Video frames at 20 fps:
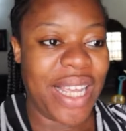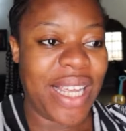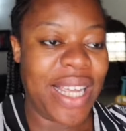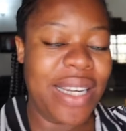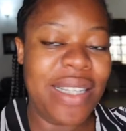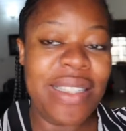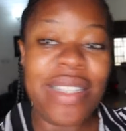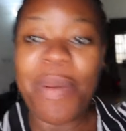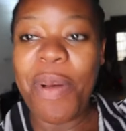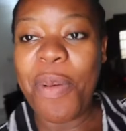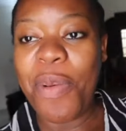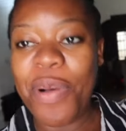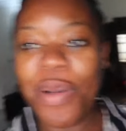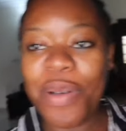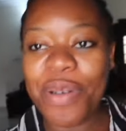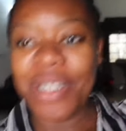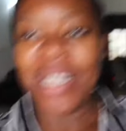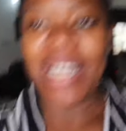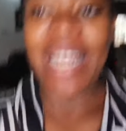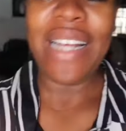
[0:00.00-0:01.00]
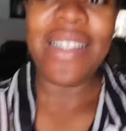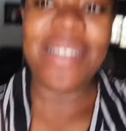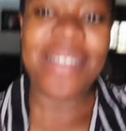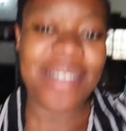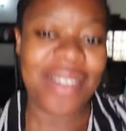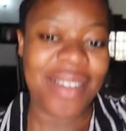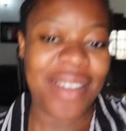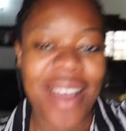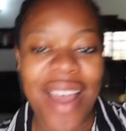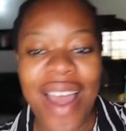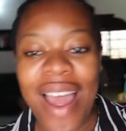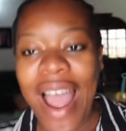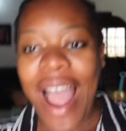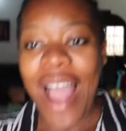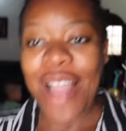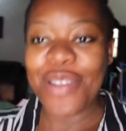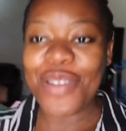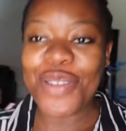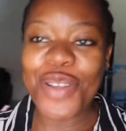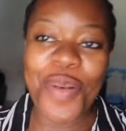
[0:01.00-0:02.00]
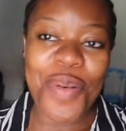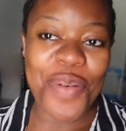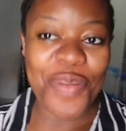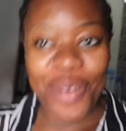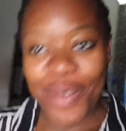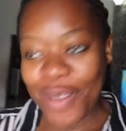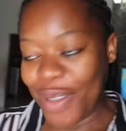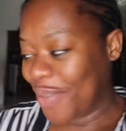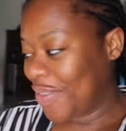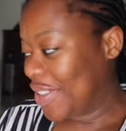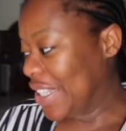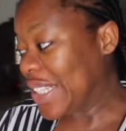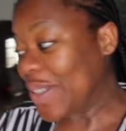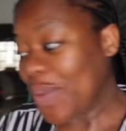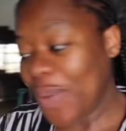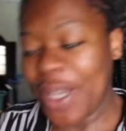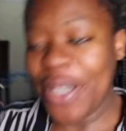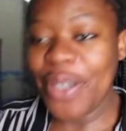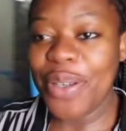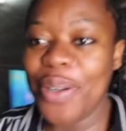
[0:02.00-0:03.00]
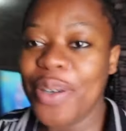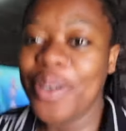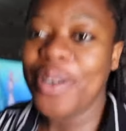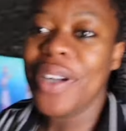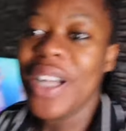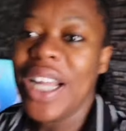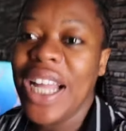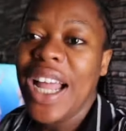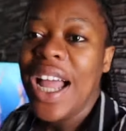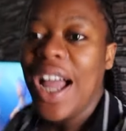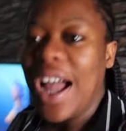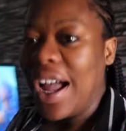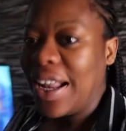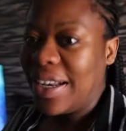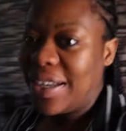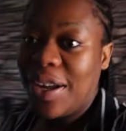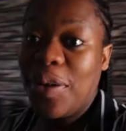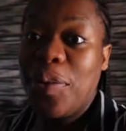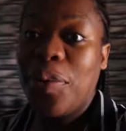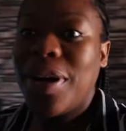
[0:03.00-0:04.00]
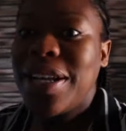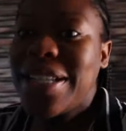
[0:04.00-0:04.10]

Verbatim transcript: Like anytime I want good lighting, I just come in front of this window and then